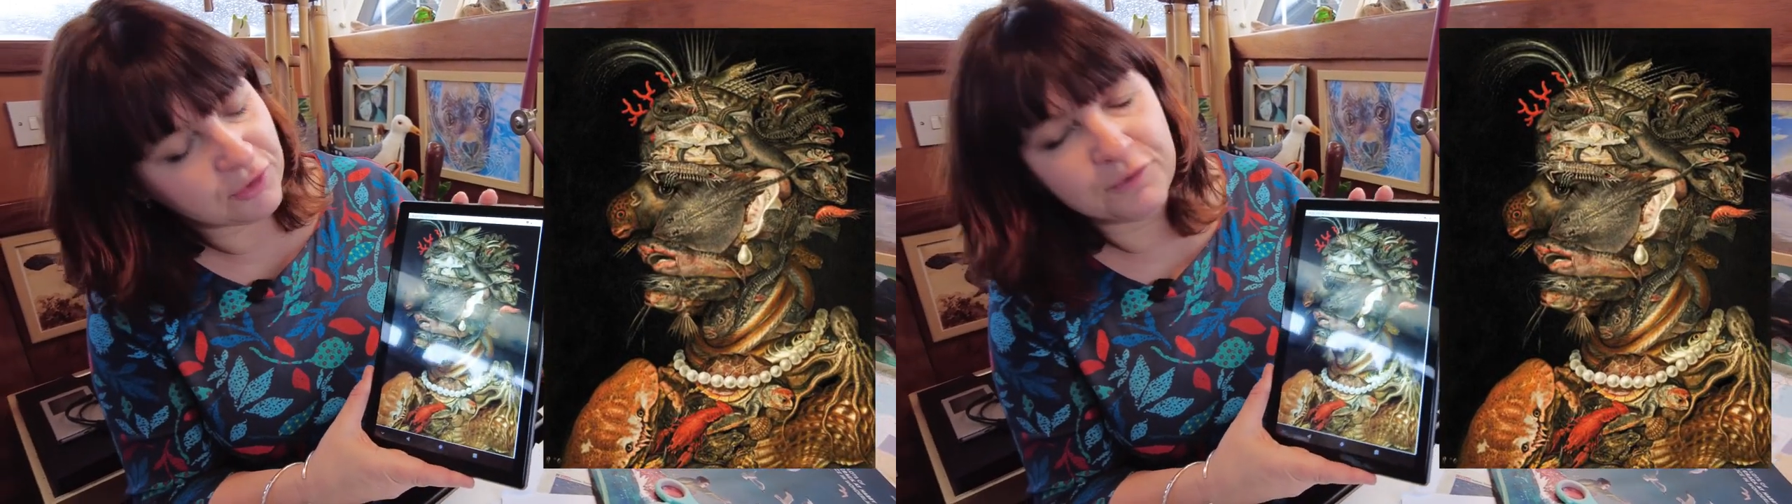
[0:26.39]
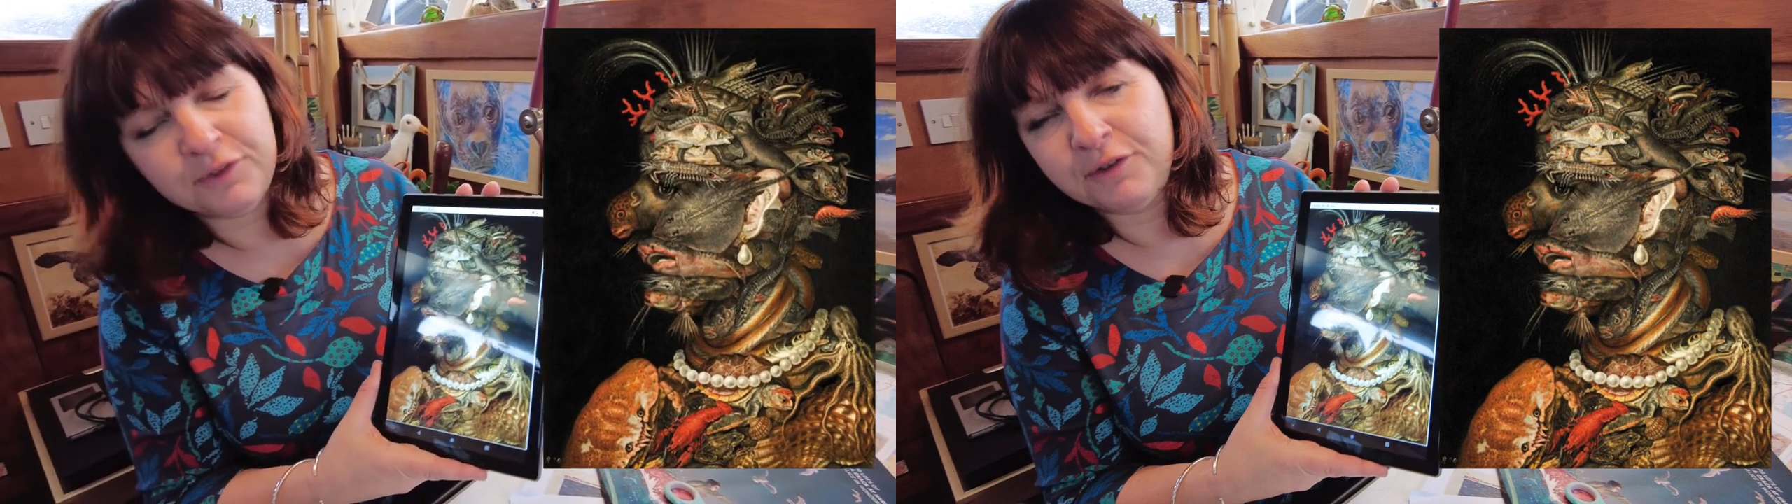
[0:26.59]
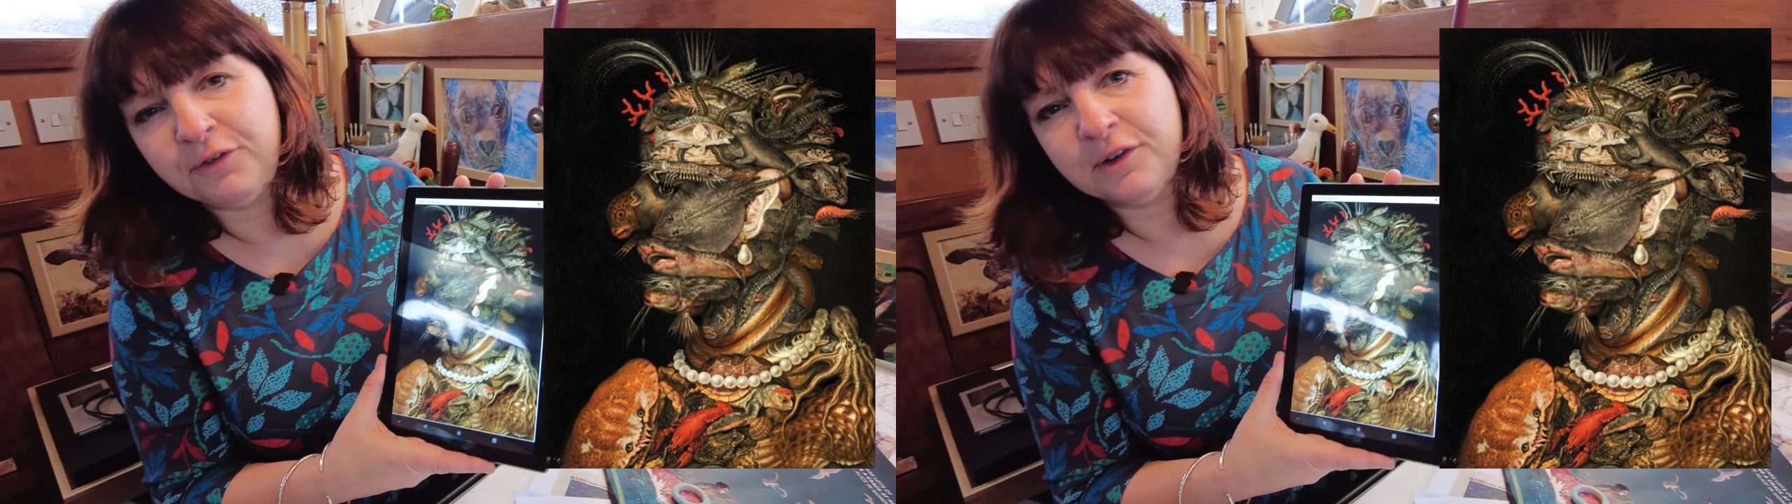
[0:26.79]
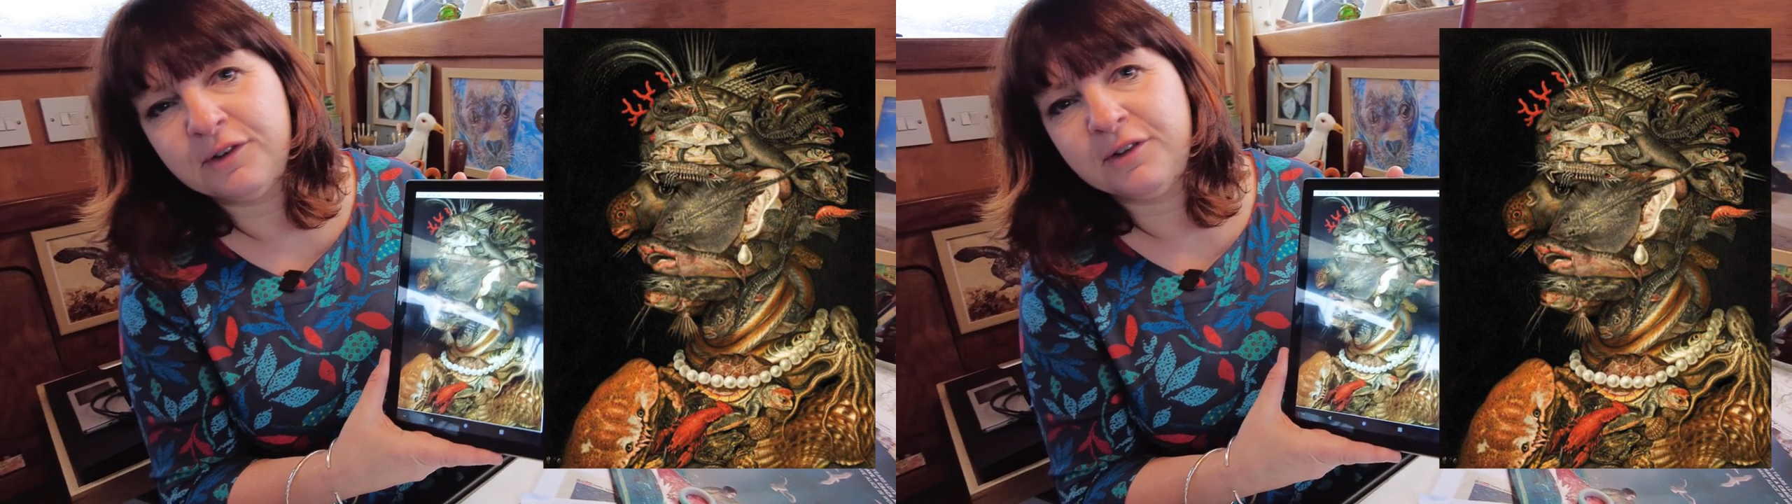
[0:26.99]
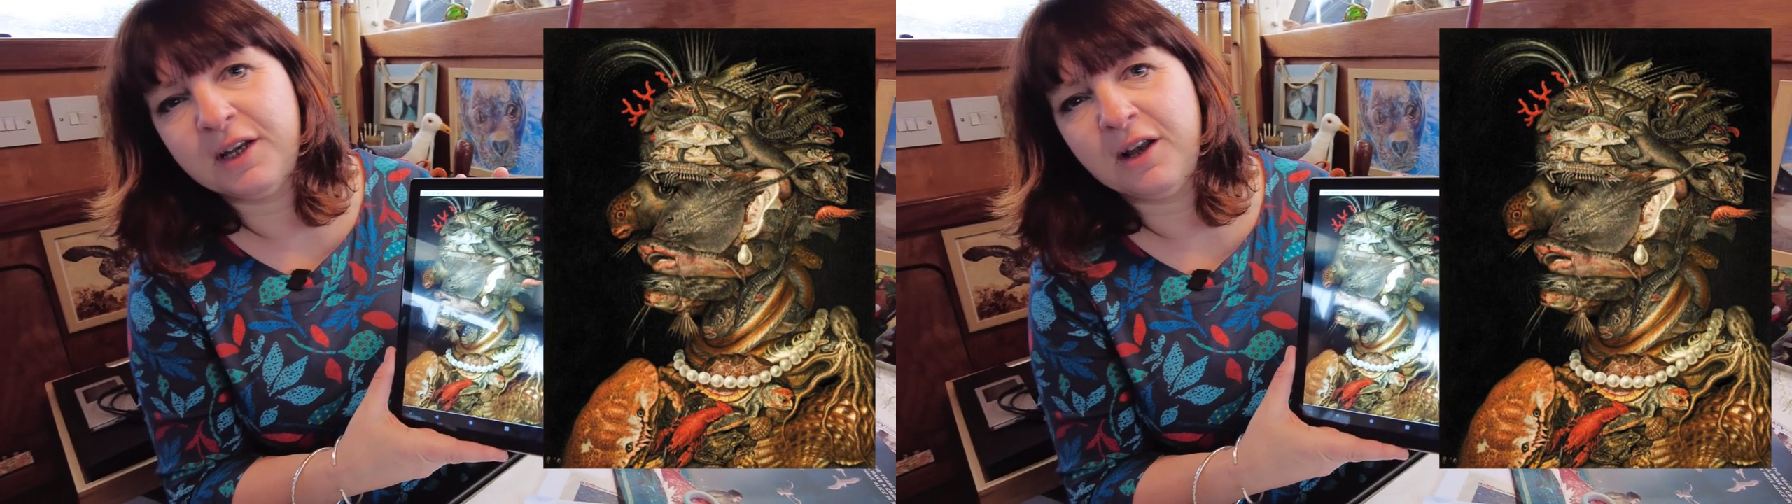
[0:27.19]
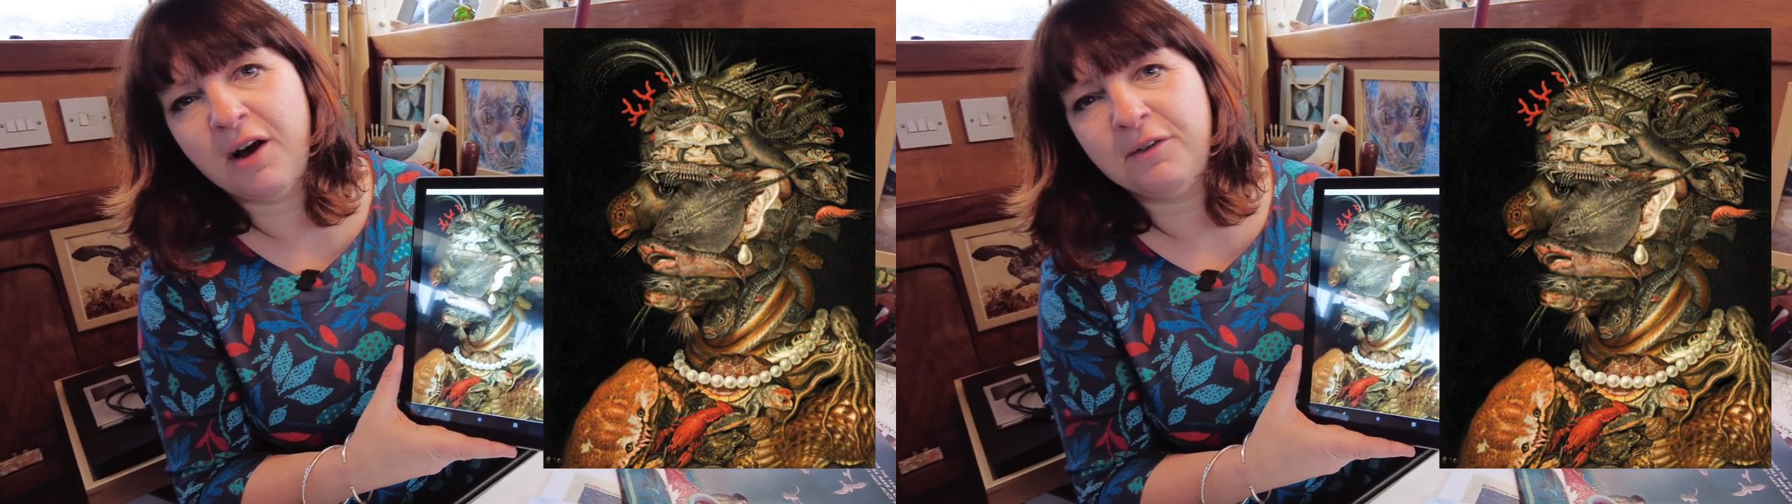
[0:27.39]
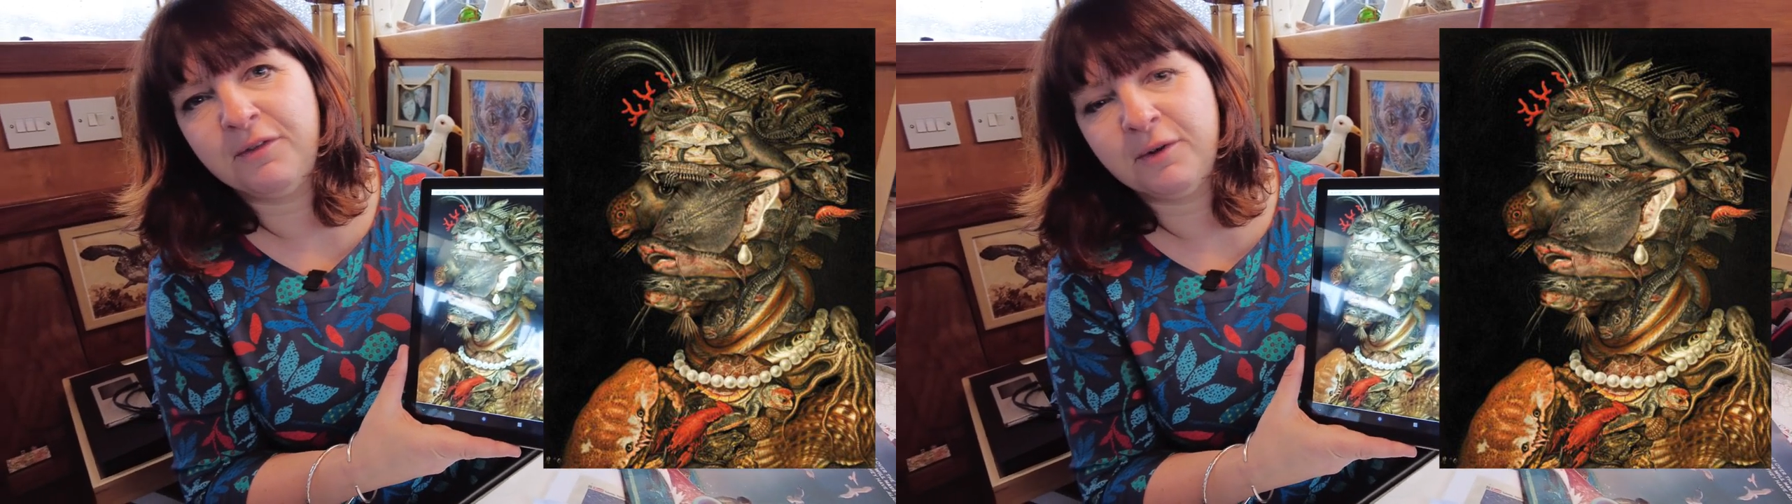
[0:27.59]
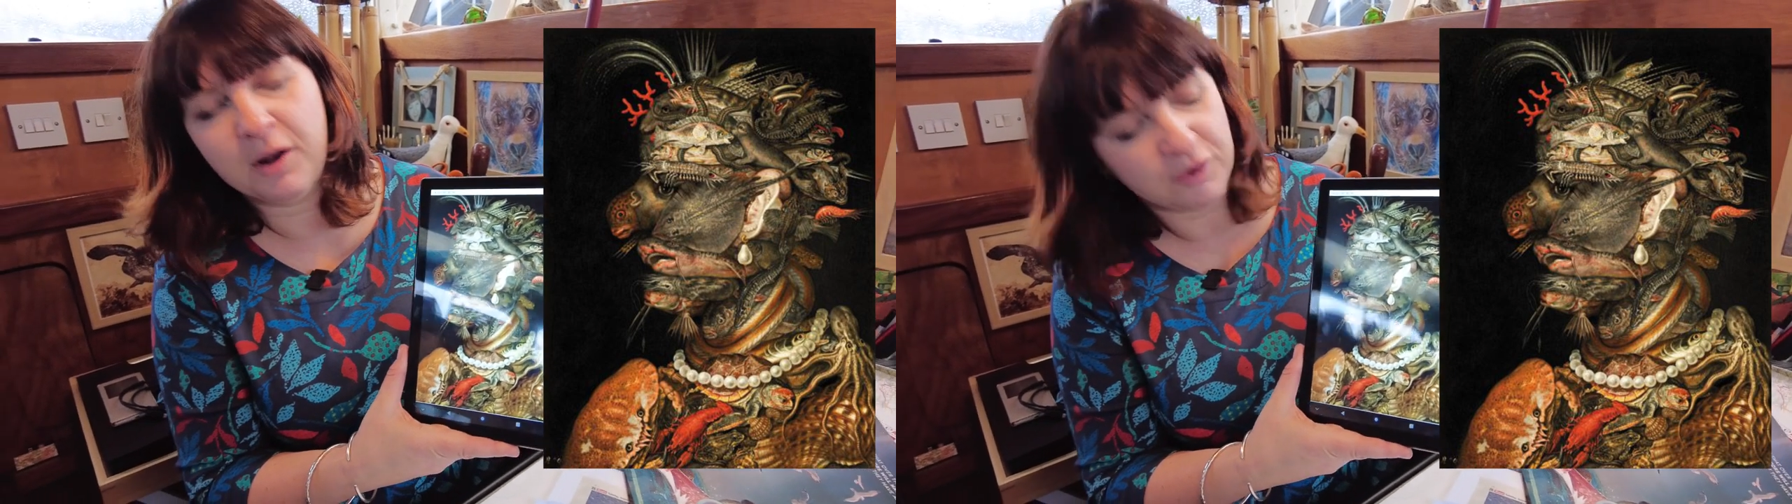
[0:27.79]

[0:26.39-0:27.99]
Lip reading: of different sea life,